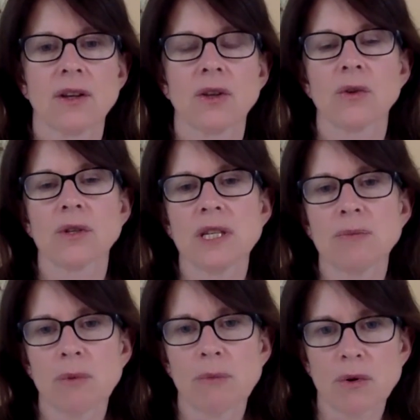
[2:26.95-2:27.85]
your
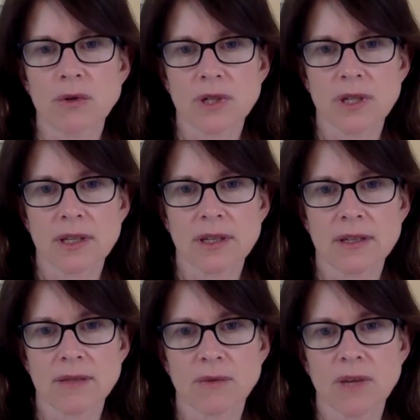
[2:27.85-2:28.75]
deep
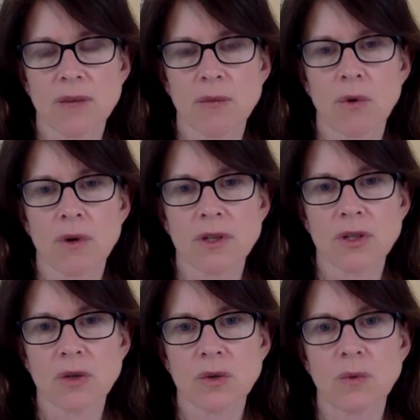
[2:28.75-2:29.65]
emotions, and we'll get more
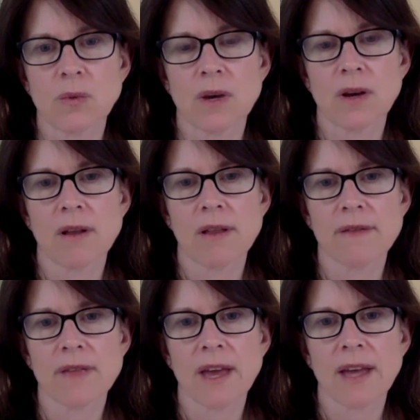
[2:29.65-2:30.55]
into what all
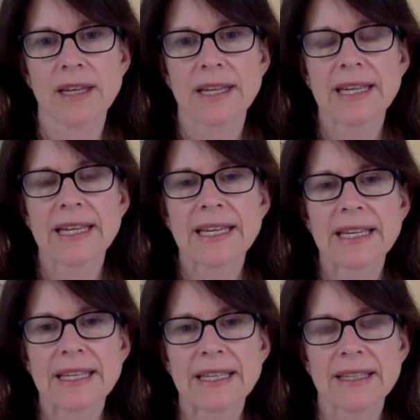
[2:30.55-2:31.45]
of that
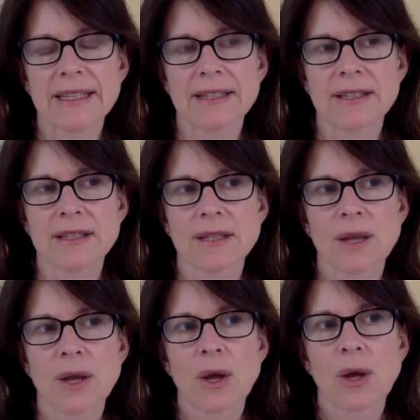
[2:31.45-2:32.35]
is.
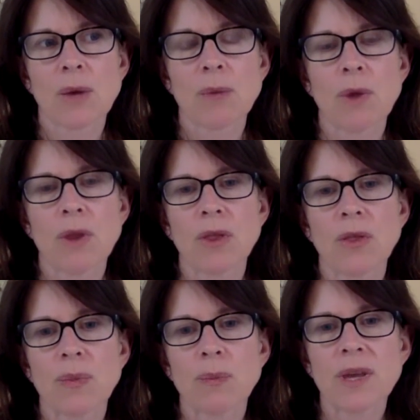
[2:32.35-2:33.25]
But
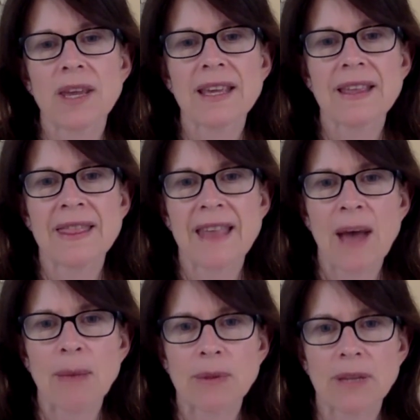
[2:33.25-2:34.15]
being in
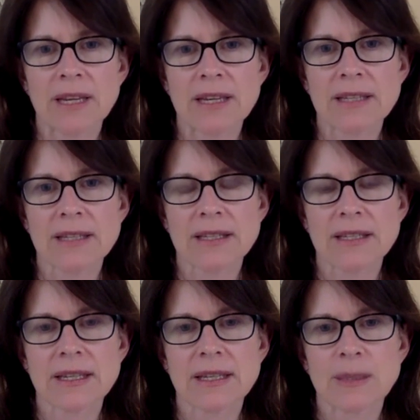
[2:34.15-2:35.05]
that place
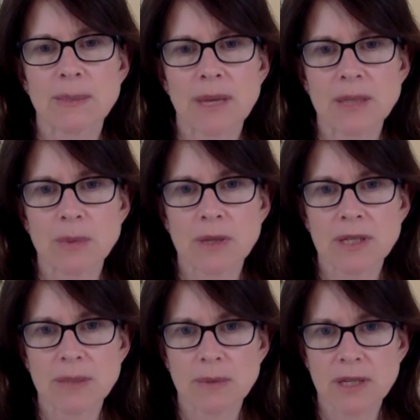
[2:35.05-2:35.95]
is the best place
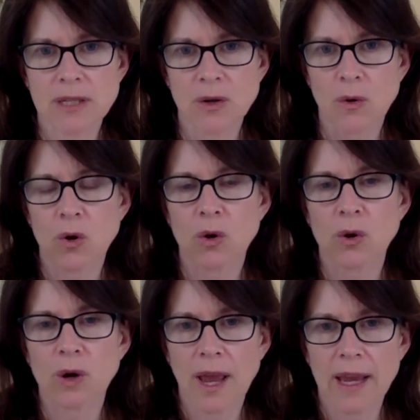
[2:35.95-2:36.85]
to be to
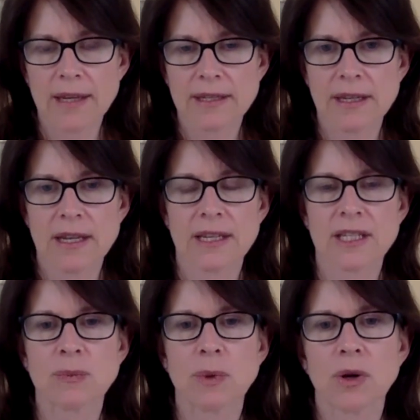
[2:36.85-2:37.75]
create and
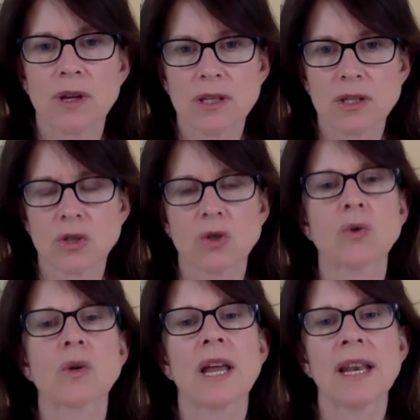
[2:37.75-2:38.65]
experience a
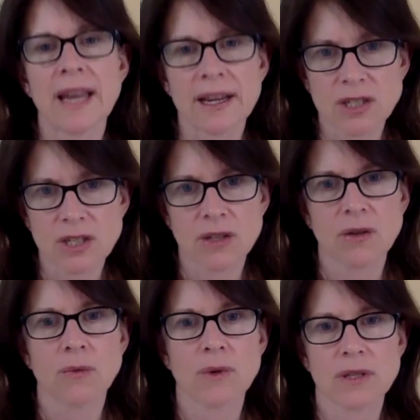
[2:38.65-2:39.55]
true
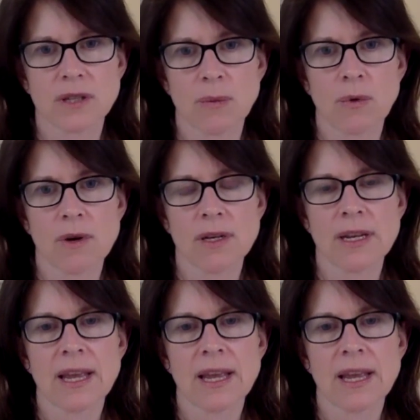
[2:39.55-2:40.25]
connection with someone.